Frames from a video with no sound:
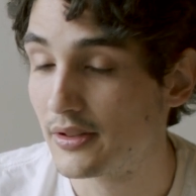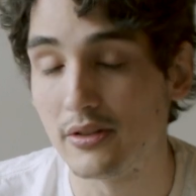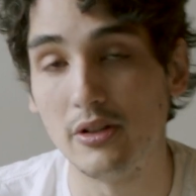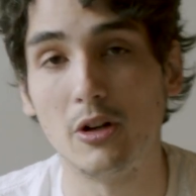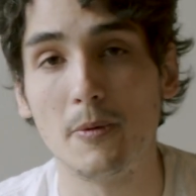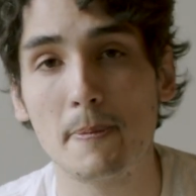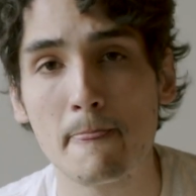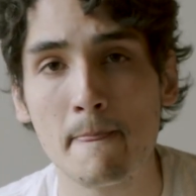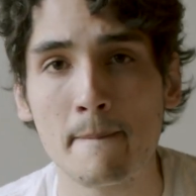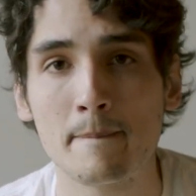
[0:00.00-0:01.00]
You know,
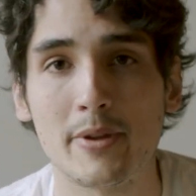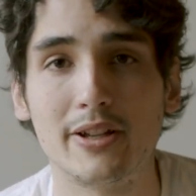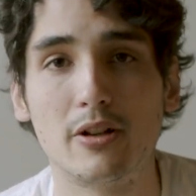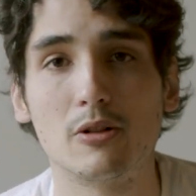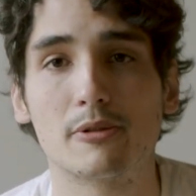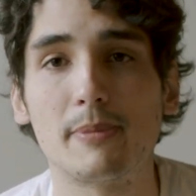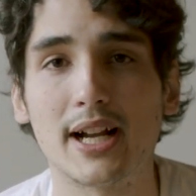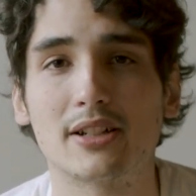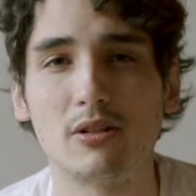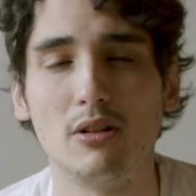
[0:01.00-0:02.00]
it goes
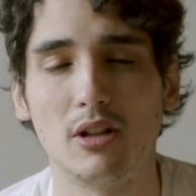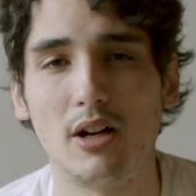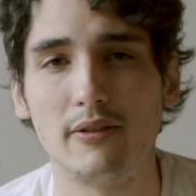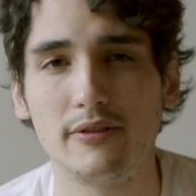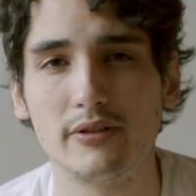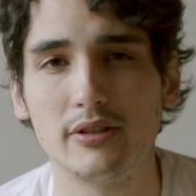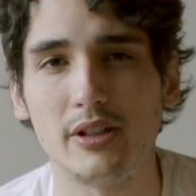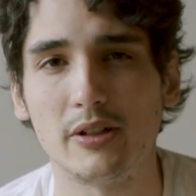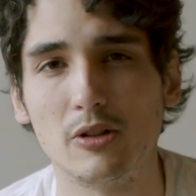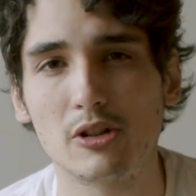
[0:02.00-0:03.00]
back to love.
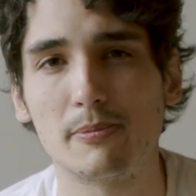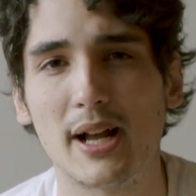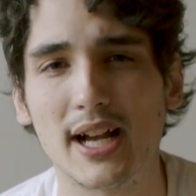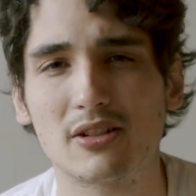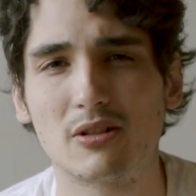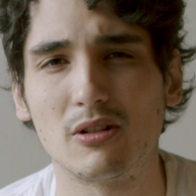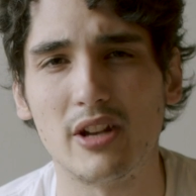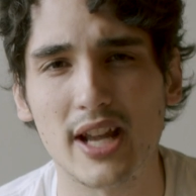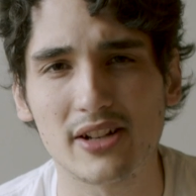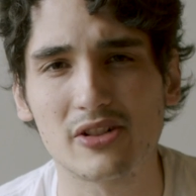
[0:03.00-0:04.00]
It goes back to
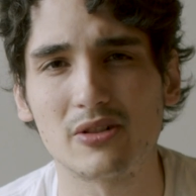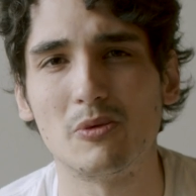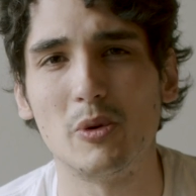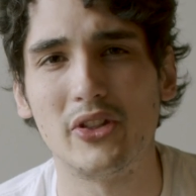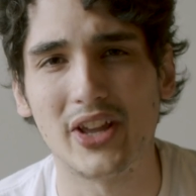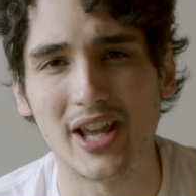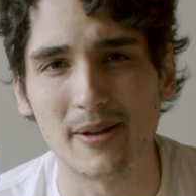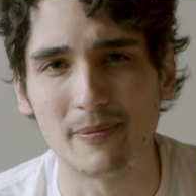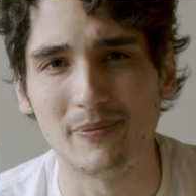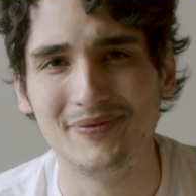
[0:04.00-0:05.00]
connection with
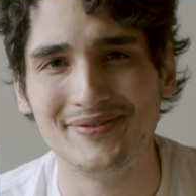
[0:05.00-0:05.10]
Him.